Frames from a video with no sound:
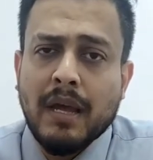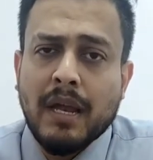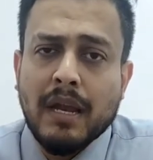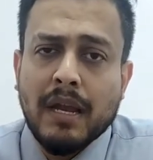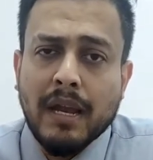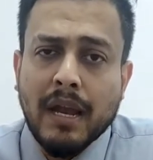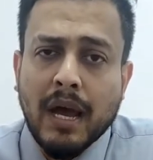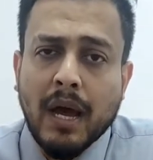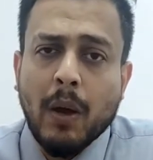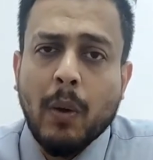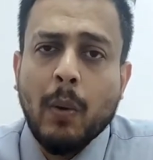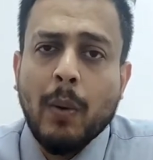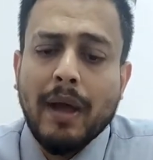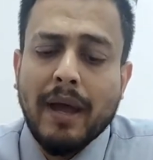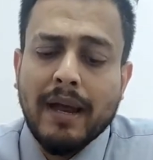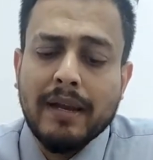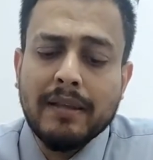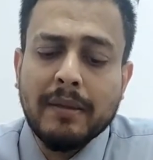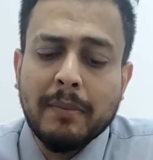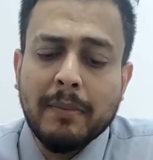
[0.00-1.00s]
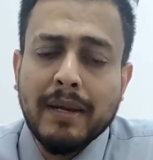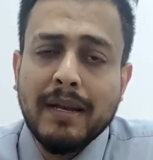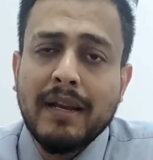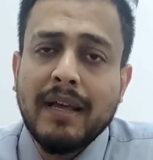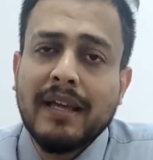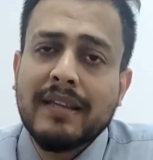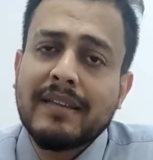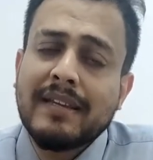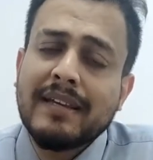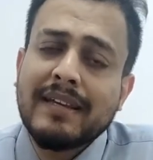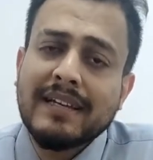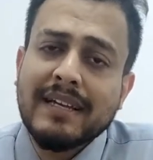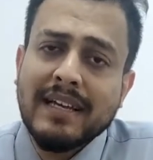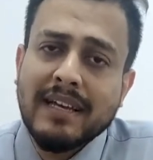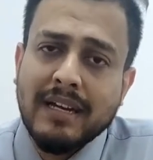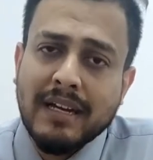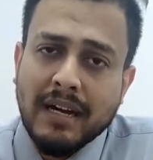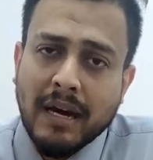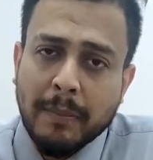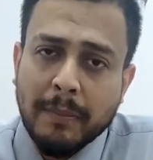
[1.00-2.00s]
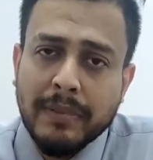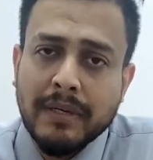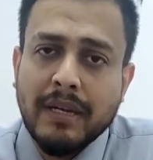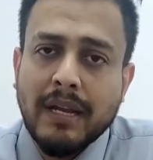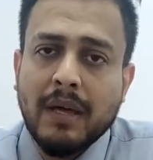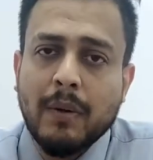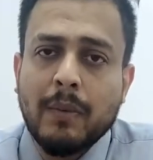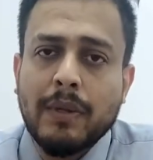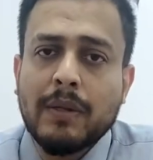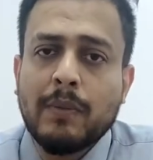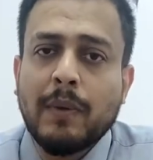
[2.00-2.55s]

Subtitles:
Now, at the mid and the upper level,